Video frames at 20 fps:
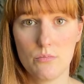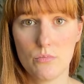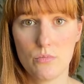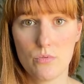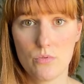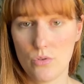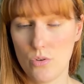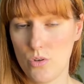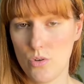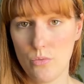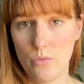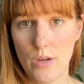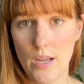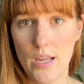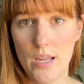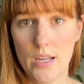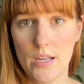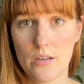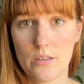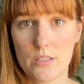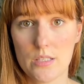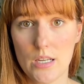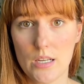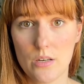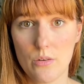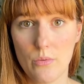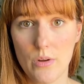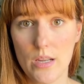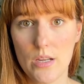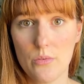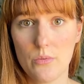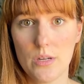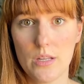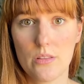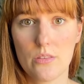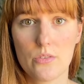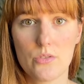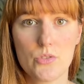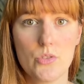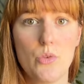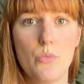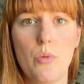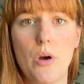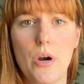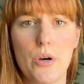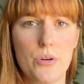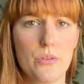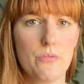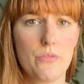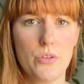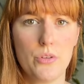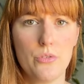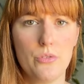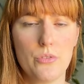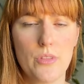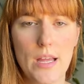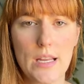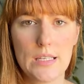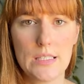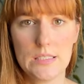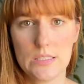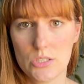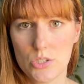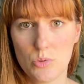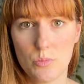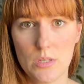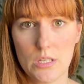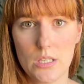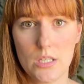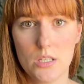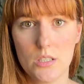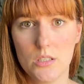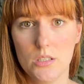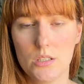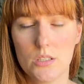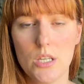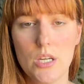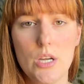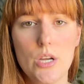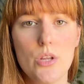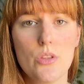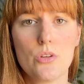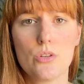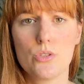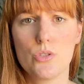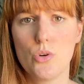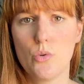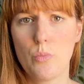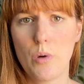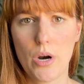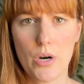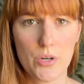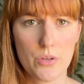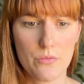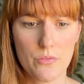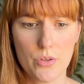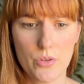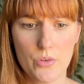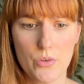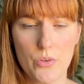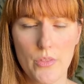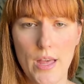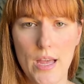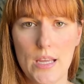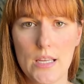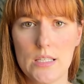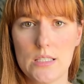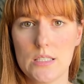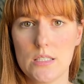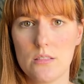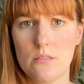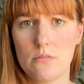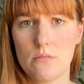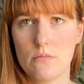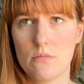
thrown away or done away with there's no part of you that needs to be healed there's no part of you that isn't